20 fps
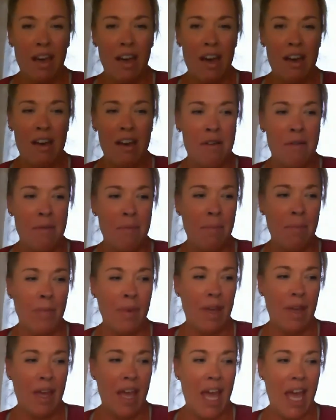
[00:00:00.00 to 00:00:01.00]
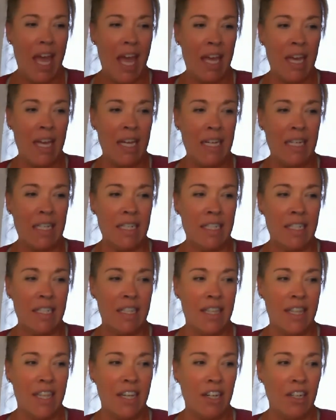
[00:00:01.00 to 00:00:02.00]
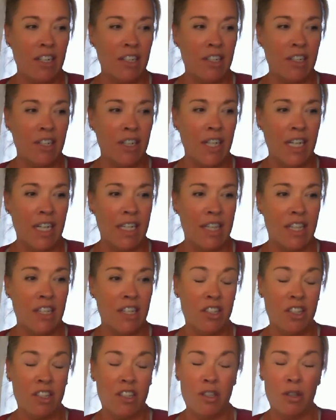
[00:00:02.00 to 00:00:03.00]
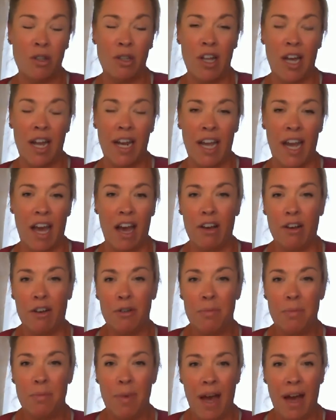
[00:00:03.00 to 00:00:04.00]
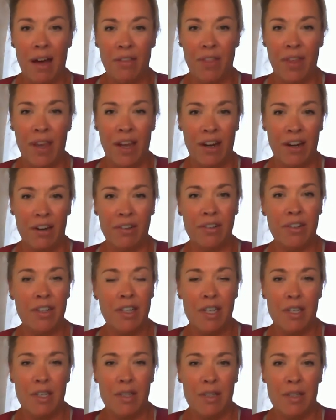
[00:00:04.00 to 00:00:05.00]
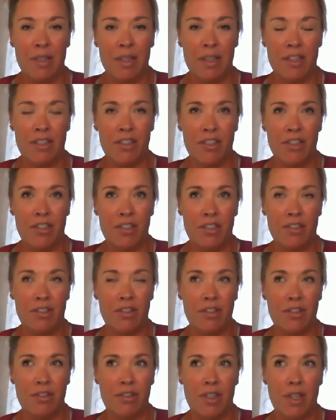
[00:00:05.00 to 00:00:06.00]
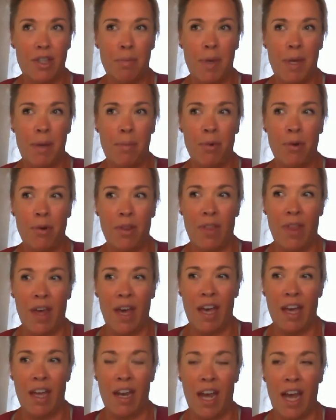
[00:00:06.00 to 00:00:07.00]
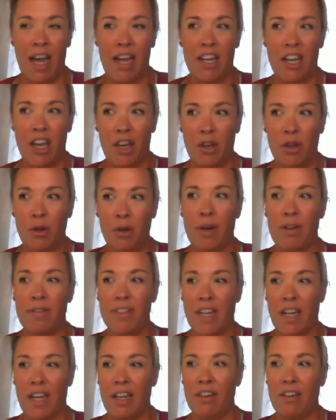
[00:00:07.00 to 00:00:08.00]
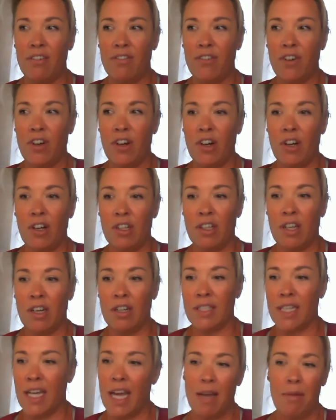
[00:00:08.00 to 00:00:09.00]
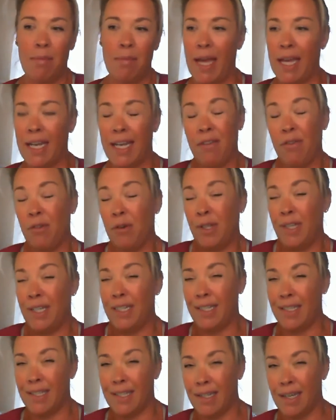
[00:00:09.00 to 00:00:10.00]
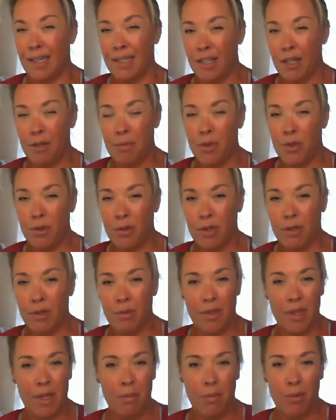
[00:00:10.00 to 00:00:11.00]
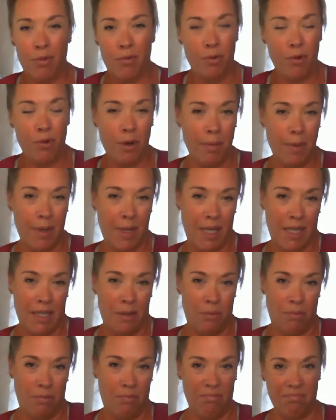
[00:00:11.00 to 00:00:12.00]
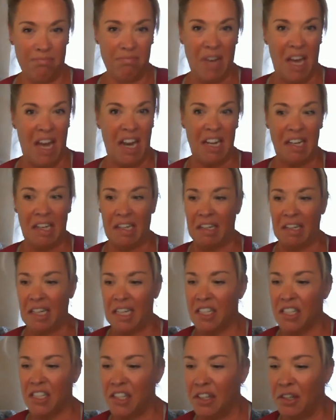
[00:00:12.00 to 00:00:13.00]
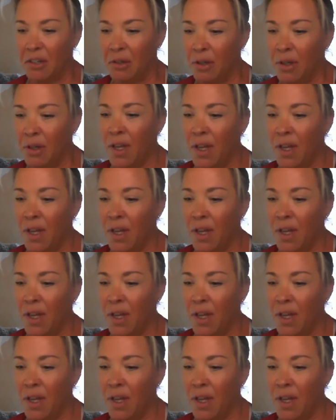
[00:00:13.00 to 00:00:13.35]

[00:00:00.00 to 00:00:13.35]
And there's also a lot of help out there. The people that I know who have done it for a long time, I had never really discussed homeschooling with them before because I didn't need to.